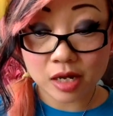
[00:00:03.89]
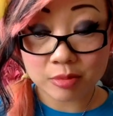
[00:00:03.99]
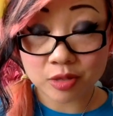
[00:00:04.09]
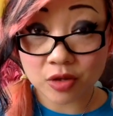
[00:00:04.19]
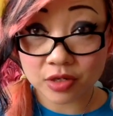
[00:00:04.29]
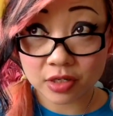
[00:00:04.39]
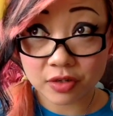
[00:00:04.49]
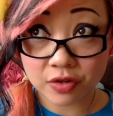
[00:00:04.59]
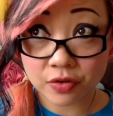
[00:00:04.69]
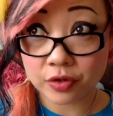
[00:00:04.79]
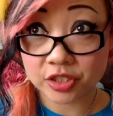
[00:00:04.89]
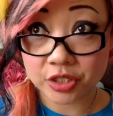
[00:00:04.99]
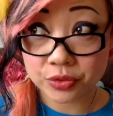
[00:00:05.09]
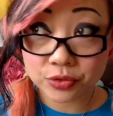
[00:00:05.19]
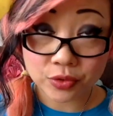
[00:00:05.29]
uploaded a crochet
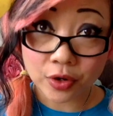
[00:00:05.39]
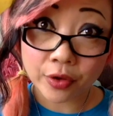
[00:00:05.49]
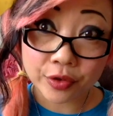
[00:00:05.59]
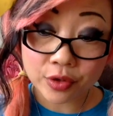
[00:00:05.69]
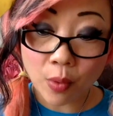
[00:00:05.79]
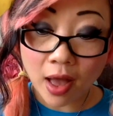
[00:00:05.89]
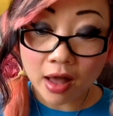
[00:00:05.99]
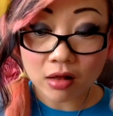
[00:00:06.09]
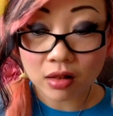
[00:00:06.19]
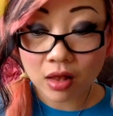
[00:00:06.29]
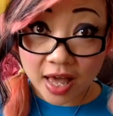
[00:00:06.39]
tutorial in a while.